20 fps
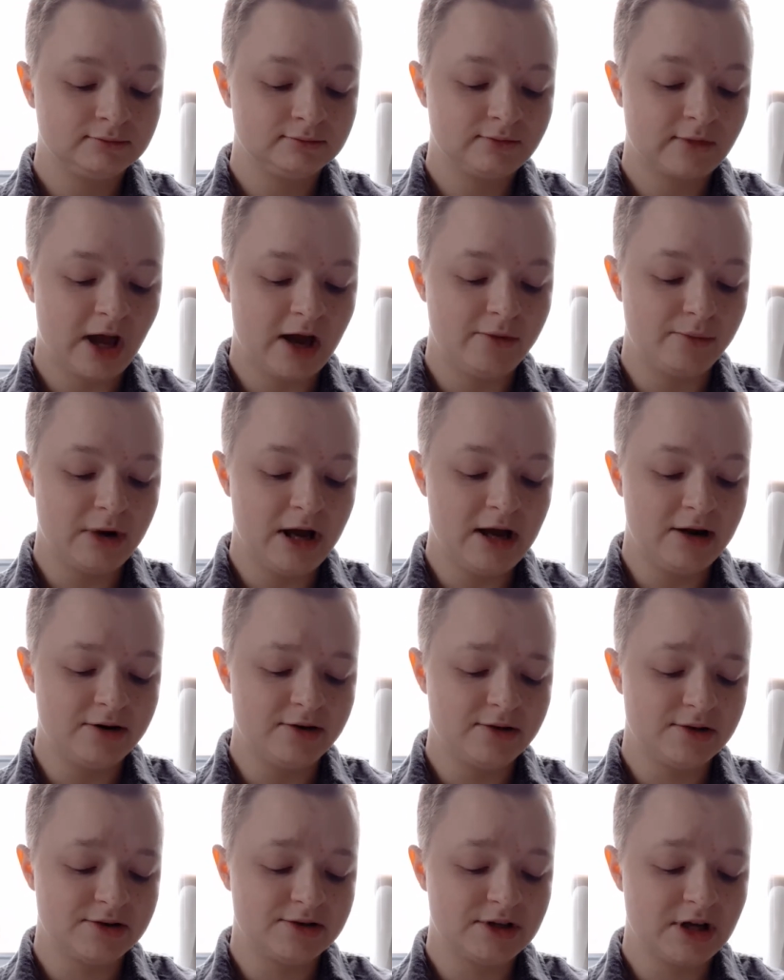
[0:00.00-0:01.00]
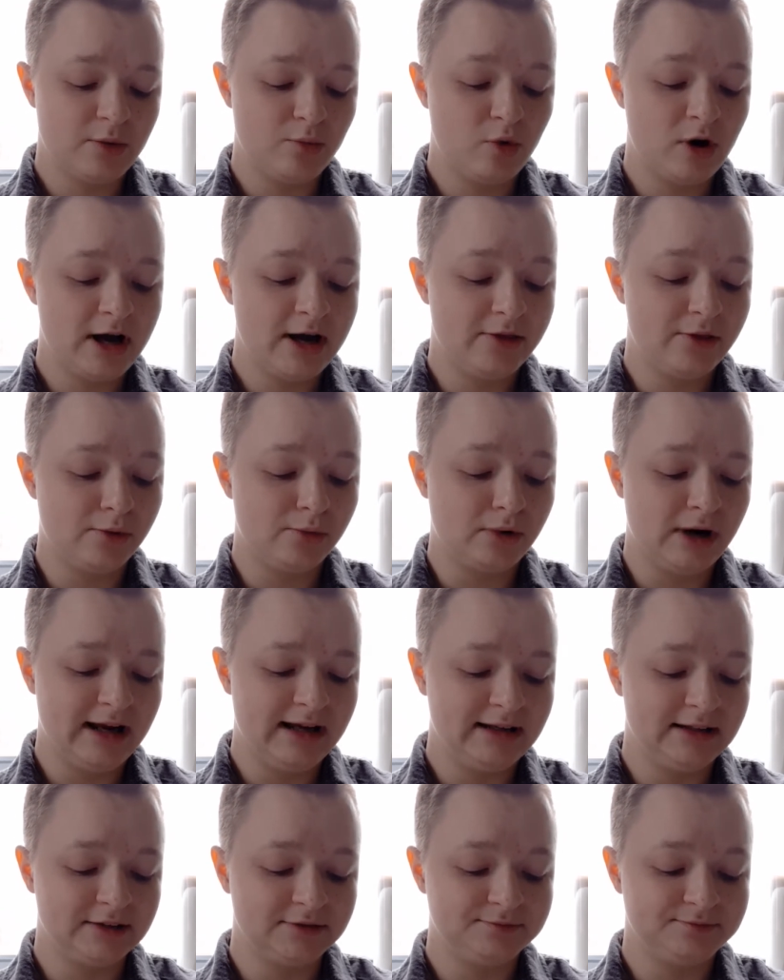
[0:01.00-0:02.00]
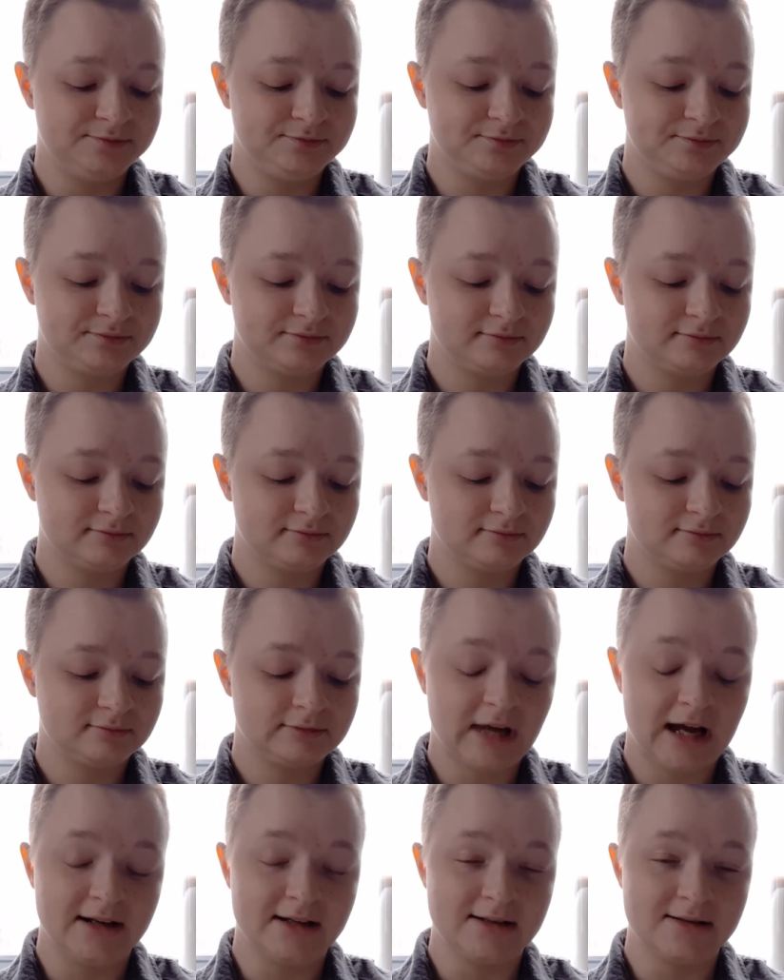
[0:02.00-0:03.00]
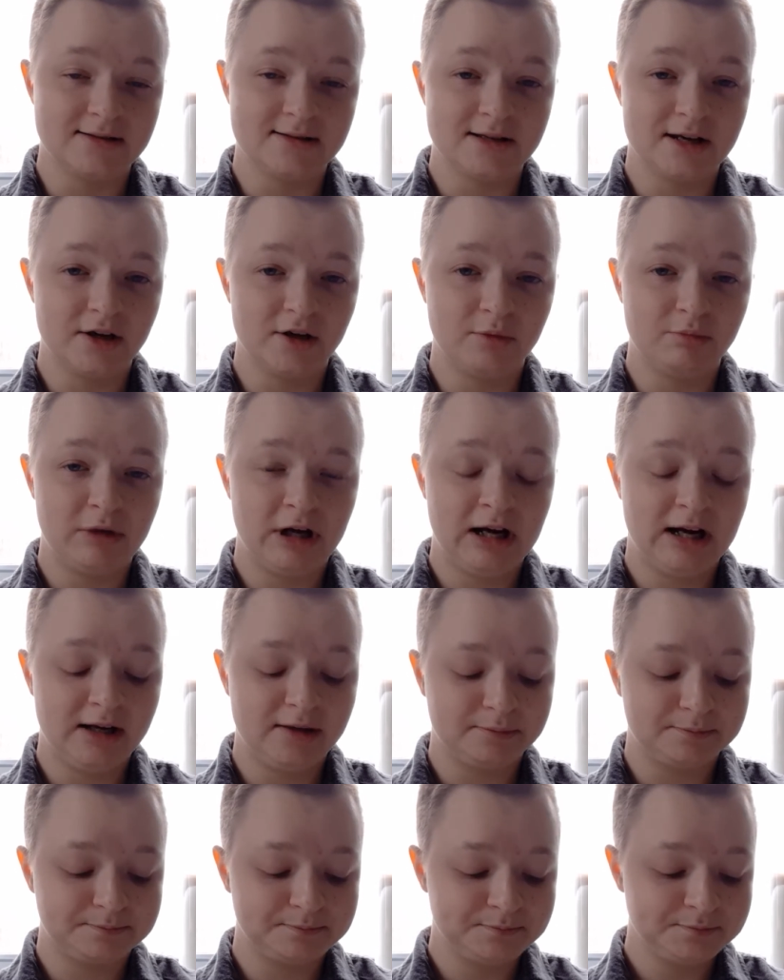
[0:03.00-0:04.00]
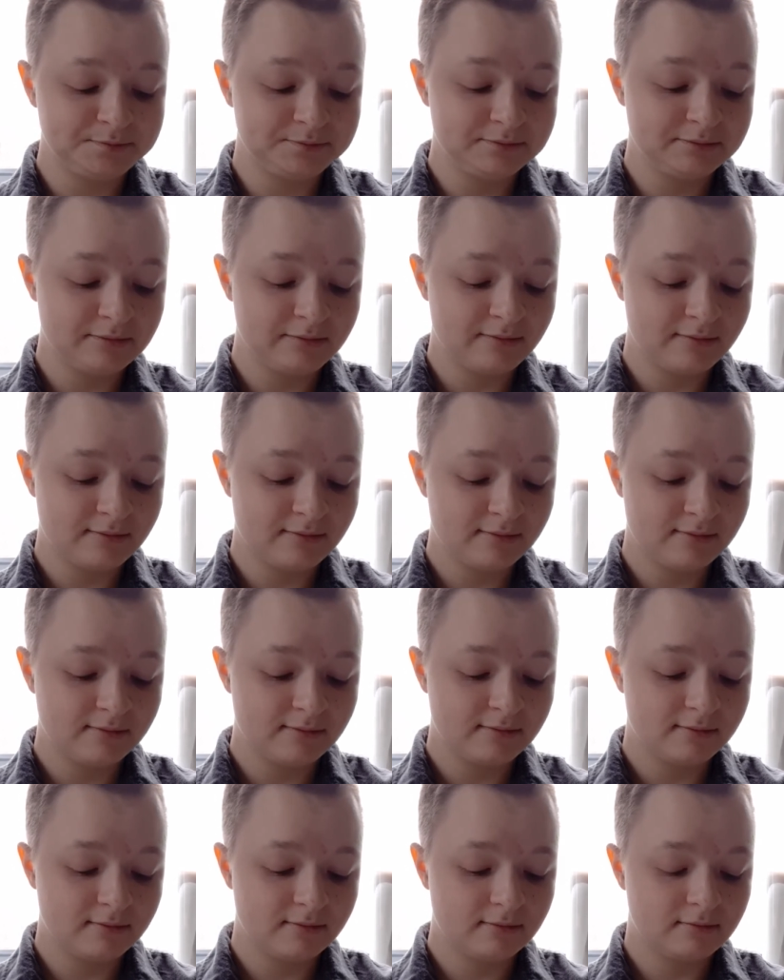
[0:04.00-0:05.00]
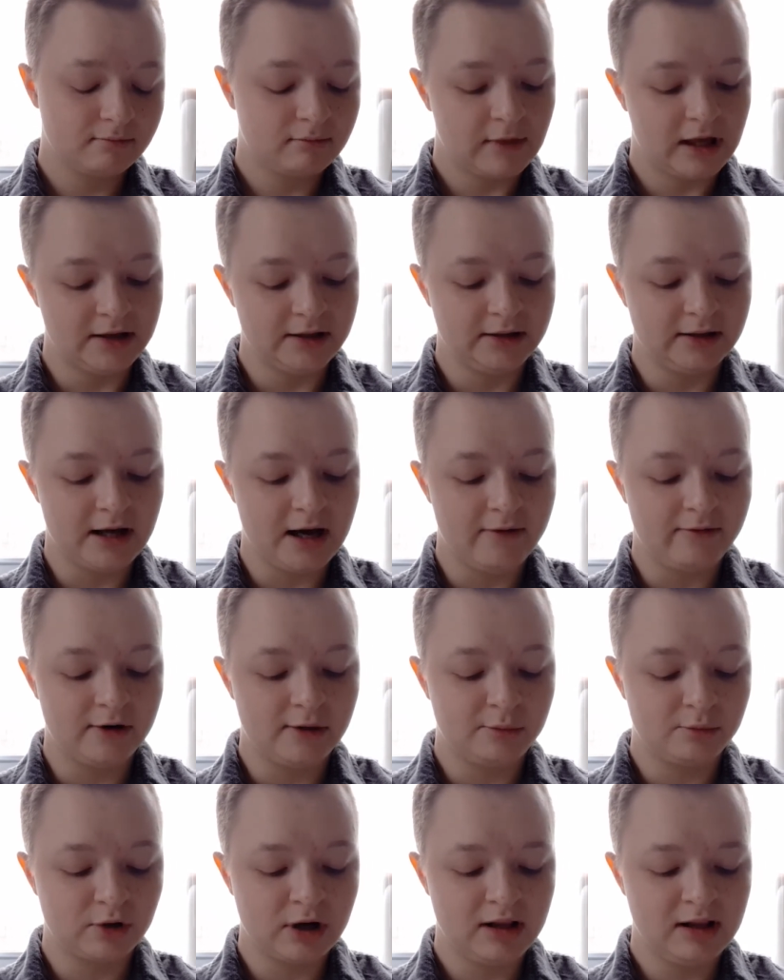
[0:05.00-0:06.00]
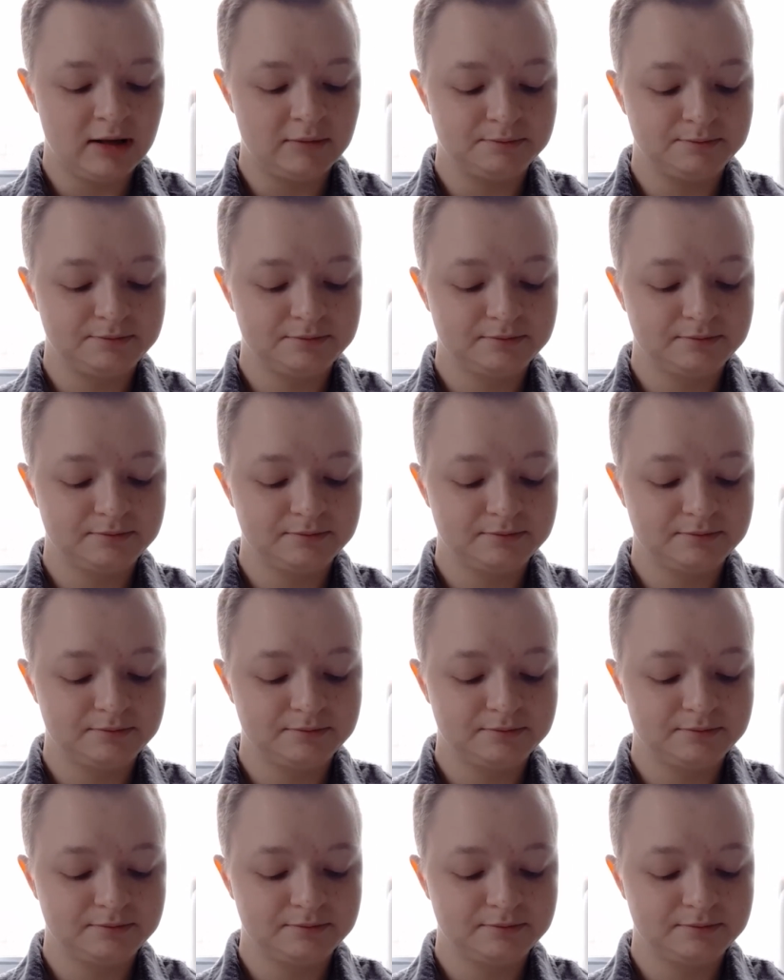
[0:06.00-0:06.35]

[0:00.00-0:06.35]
I ran to the subway in the rain. I didn't say goodbye. I didn't have an umbrella.